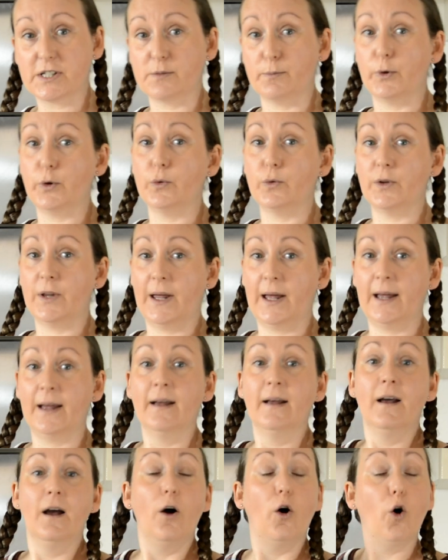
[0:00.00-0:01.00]
smoothie,
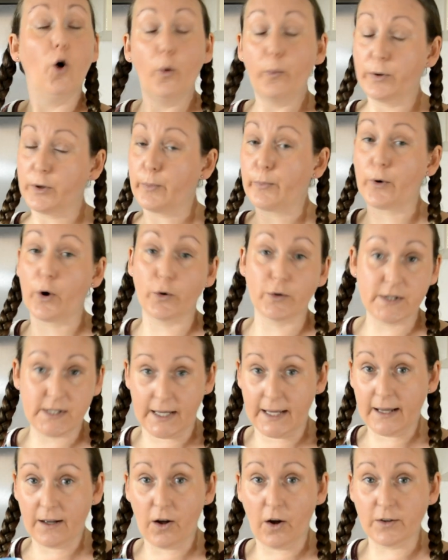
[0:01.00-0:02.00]
up the
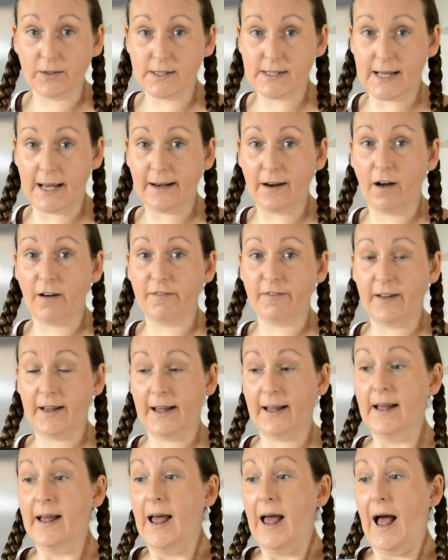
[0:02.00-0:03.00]
protein content of
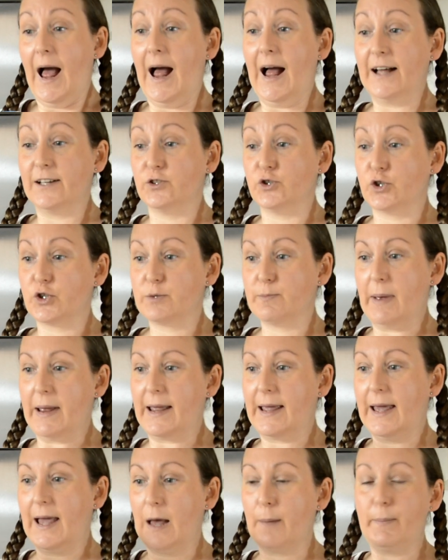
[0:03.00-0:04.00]
it, and just
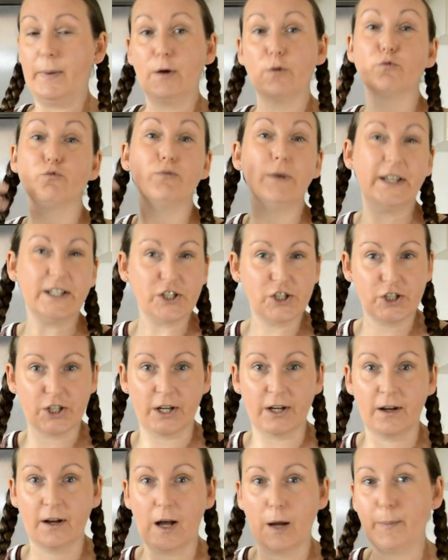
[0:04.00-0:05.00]
make it a bit
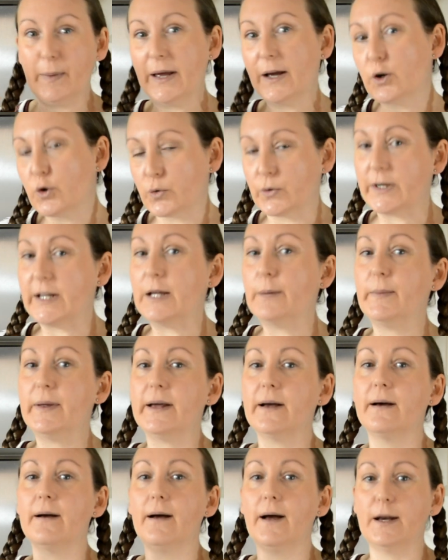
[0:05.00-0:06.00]
richer, a bit
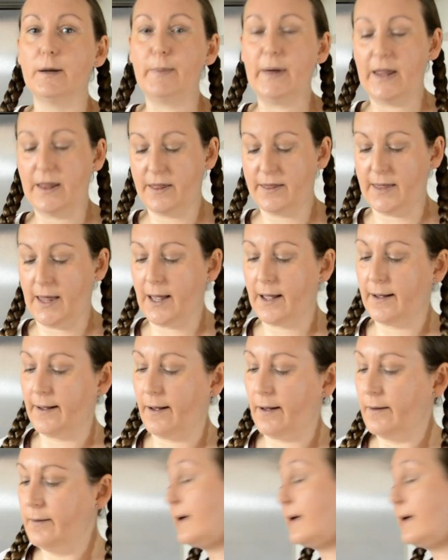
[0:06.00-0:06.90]
creamier and a bit thicker.